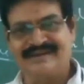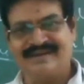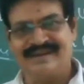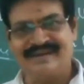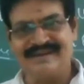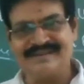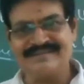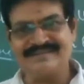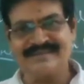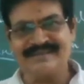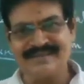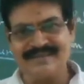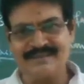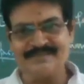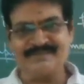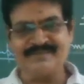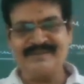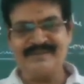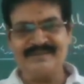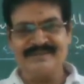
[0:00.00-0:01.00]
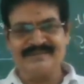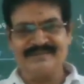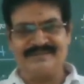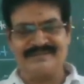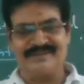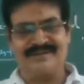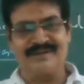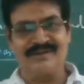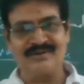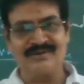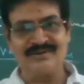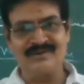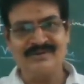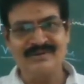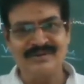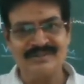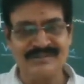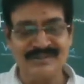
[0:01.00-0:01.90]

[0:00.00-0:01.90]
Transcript: As they left it, now